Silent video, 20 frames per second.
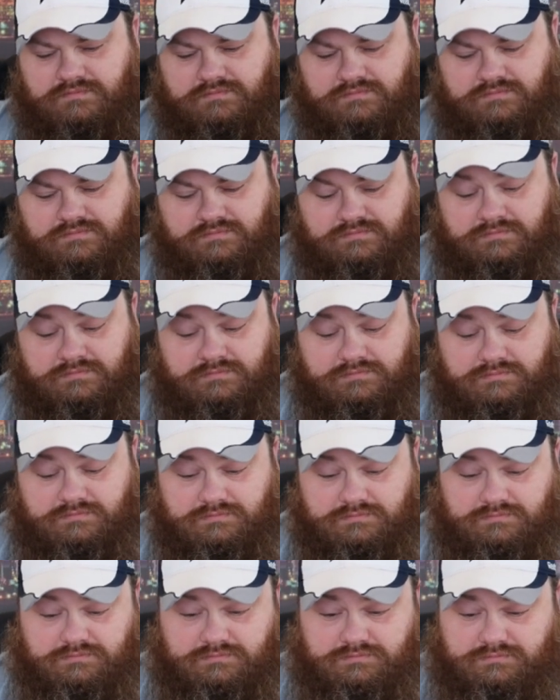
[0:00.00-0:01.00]

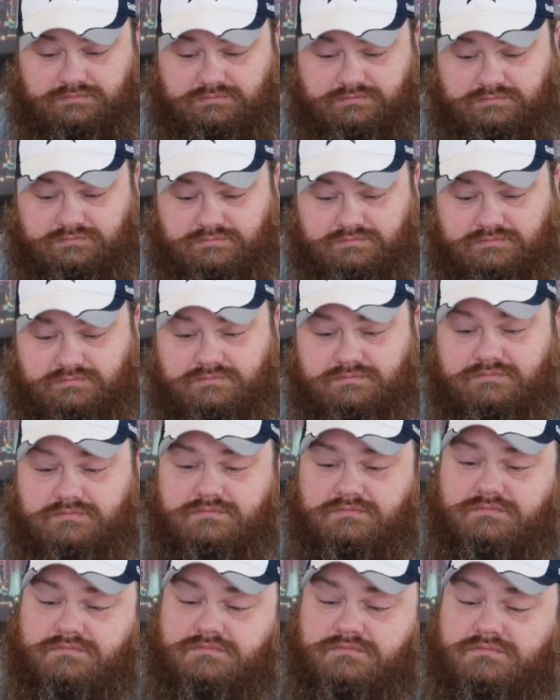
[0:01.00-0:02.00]

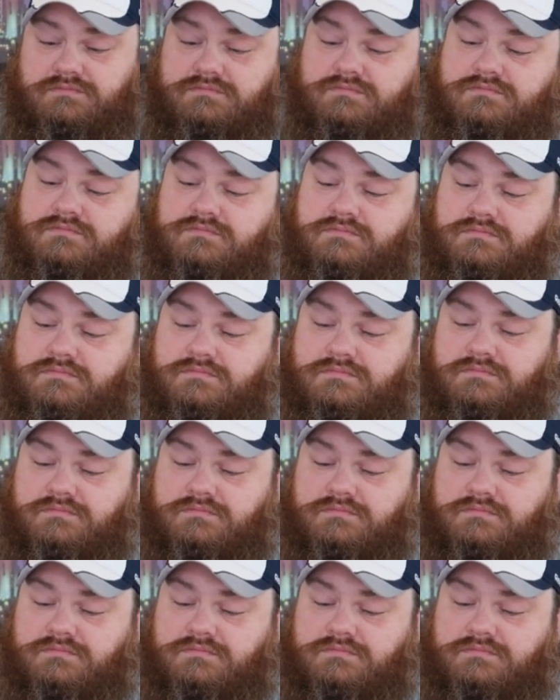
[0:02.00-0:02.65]
Nobody speaks.